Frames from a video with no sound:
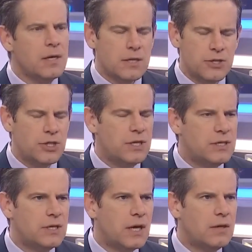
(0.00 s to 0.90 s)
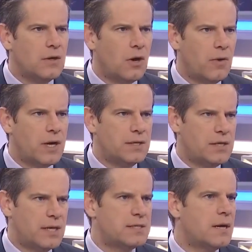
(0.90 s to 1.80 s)
The GTA, though,
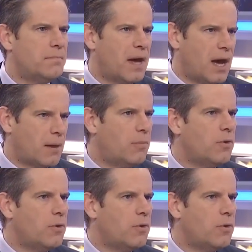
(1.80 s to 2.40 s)
has come back,